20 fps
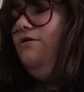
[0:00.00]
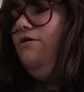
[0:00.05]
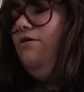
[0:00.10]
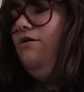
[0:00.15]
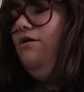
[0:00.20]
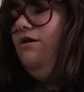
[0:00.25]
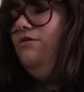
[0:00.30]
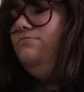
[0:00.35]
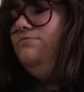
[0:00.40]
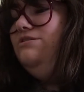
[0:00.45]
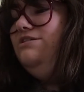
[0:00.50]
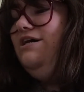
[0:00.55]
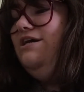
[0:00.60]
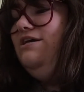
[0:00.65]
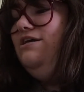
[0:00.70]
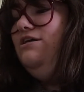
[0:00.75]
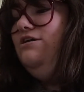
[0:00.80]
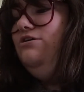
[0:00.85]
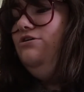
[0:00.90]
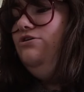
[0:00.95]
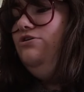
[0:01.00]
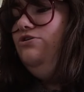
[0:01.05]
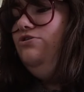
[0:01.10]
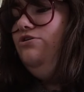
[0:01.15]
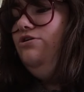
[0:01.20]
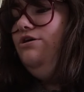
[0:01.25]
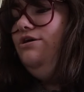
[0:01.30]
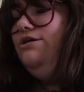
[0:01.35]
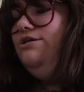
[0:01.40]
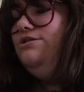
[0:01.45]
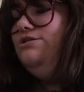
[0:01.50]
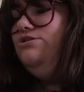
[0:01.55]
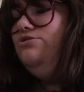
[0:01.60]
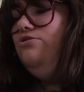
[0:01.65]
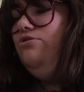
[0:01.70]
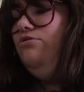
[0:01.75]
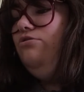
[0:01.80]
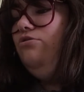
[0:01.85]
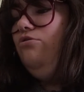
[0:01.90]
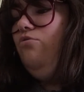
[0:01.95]
I'm taking you guys
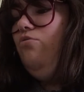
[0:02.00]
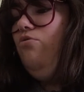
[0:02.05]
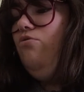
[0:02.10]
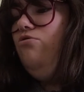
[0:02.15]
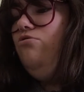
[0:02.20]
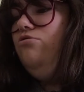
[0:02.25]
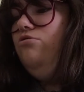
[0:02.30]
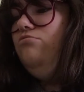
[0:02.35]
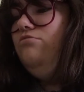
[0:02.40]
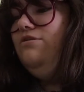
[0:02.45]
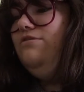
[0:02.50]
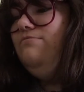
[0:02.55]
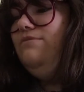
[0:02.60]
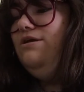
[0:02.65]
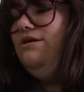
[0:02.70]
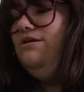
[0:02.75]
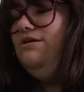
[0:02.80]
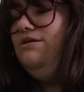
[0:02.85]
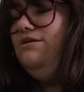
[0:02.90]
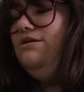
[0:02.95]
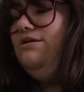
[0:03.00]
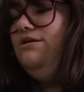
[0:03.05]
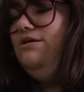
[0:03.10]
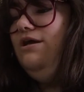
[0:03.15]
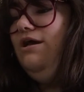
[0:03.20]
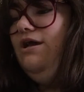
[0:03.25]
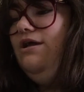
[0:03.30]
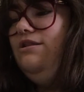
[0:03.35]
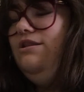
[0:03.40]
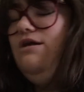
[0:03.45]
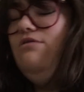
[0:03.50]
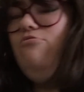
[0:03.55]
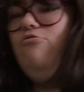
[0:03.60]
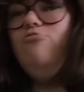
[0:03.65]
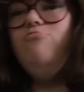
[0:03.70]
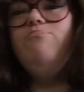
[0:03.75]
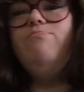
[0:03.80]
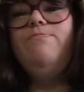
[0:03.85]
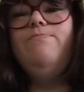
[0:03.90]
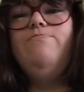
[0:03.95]
on a walk with me, and
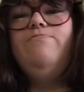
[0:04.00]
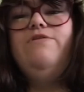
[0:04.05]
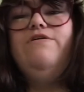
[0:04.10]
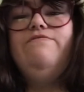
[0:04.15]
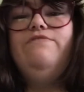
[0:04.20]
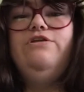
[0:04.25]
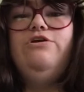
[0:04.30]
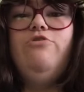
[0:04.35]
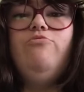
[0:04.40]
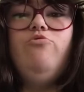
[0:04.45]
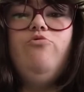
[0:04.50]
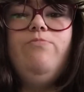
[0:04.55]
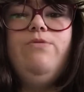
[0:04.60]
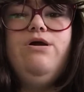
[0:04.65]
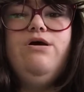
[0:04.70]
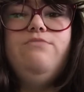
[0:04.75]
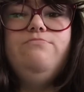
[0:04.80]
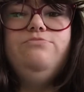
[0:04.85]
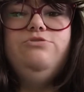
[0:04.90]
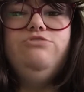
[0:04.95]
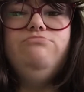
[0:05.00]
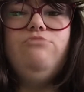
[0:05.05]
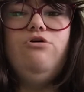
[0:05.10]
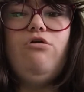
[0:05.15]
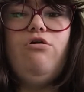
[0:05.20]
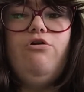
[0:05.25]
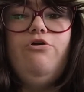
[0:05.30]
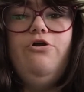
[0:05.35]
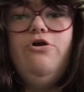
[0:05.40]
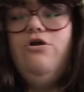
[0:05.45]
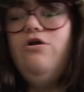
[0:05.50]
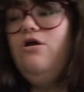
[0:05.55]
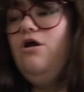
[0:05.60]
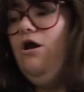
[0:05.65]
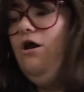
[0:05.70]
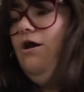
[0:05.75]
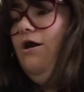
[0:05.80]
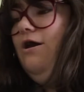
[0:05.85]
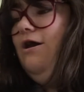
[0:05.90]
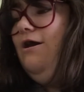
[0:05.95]
that video will be up tomorrow.
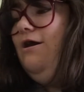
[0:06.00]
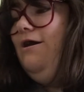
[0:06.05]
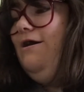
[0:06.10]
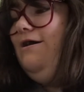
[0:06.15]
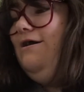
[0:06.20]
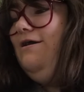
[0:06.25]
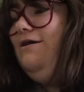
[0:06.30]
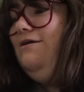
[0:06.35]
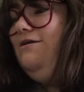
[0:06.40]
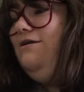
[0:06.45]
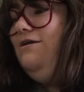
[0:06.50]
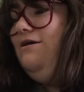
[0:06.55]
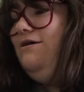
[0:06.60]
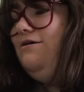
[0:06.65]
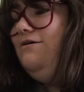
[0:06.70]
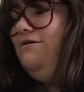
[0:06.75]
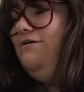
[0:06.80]
Yeah.